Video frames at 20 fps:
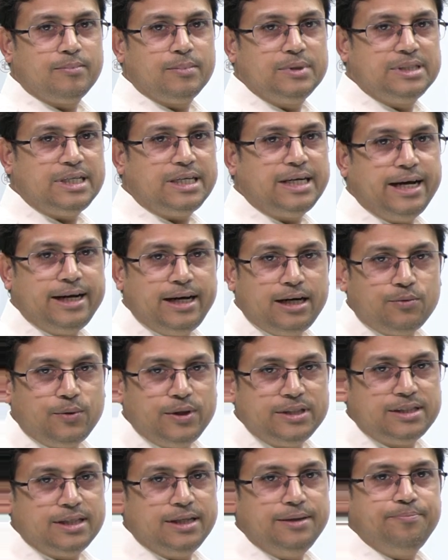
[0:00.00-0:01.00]
It's a direct
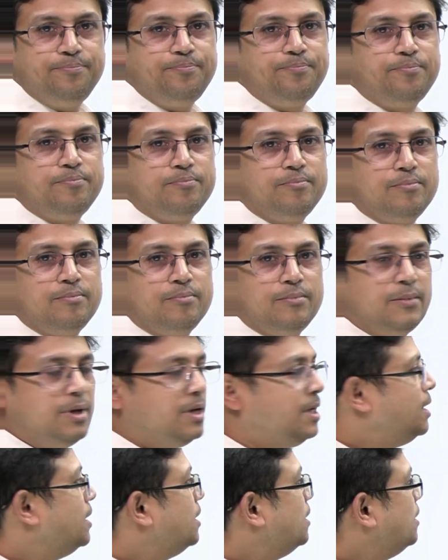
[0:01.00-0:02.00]
question.
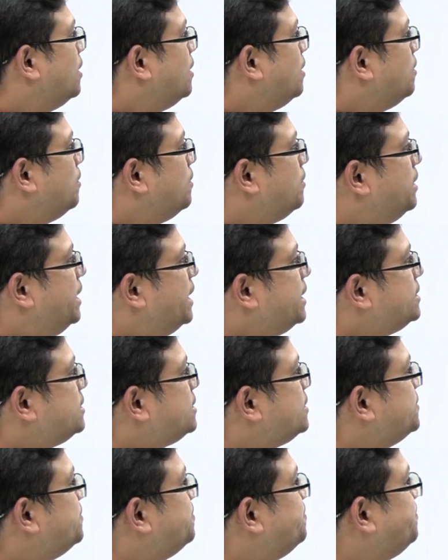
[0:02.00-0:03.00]

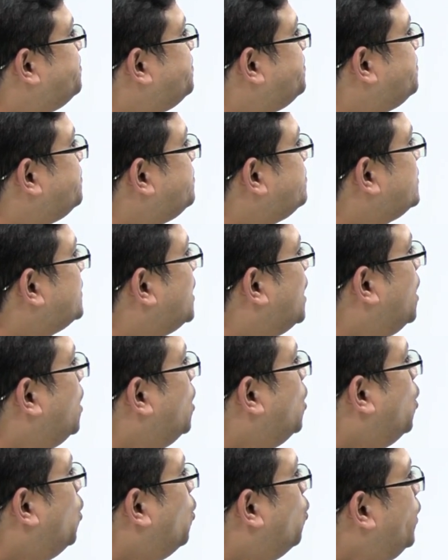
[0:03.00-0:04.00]
Next.
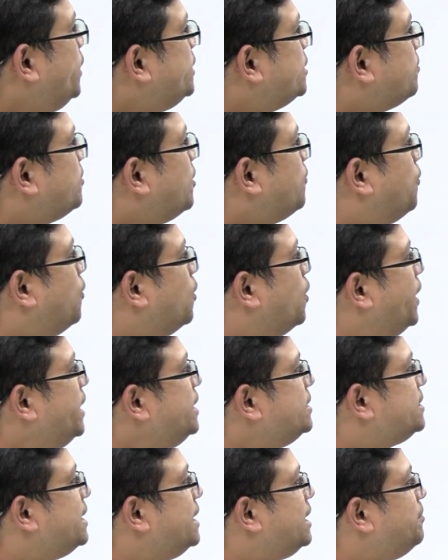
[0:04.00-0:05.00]
Which of the following
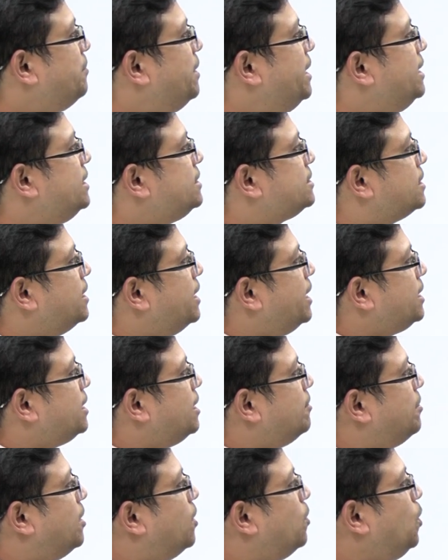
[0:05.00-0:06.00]
statement is correct
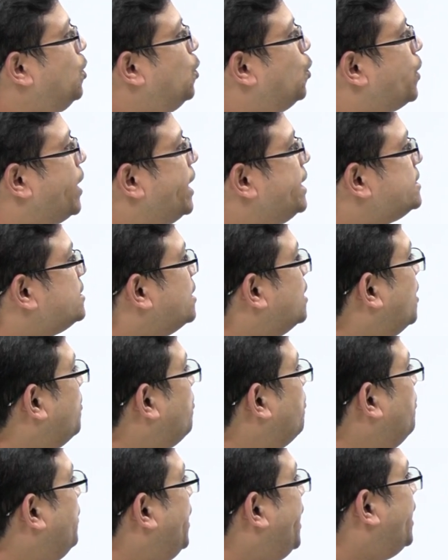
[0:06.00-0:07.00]
about location of
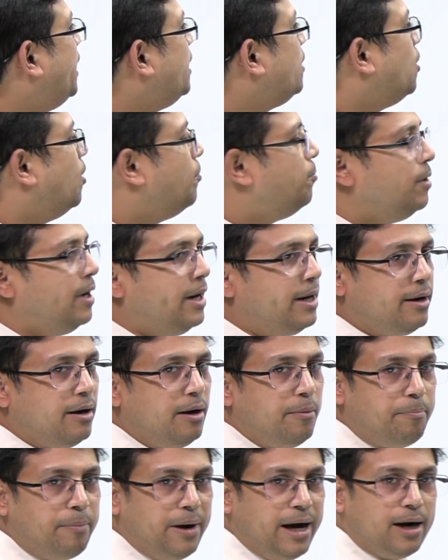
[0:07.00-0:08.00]
male
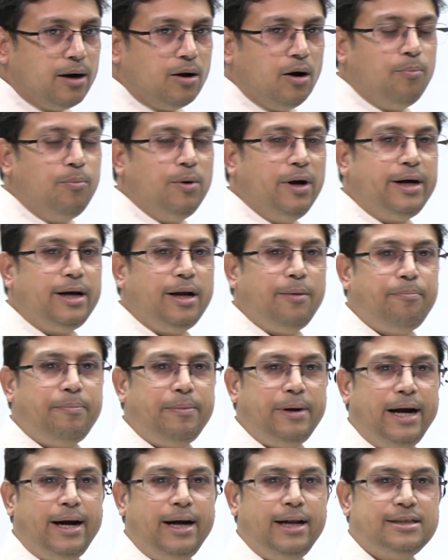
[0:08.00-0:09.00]
copulatory pad? Copulatory
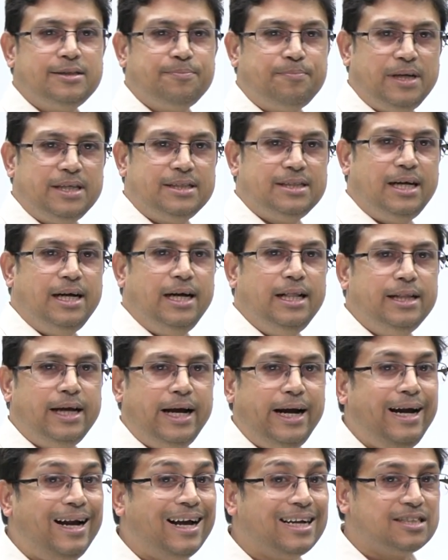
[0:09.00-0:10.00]
pad is present in the
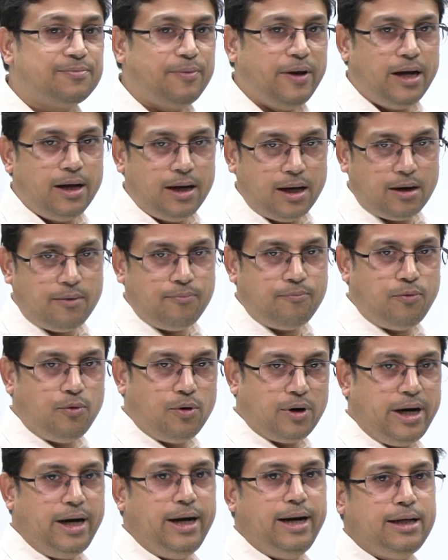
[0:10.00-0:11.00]
index finger of
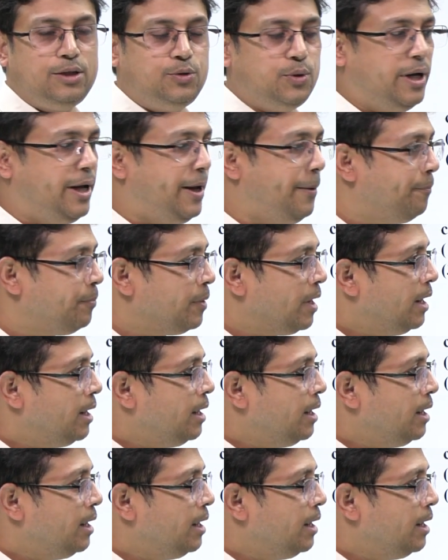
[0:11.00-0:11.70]
forehand actually.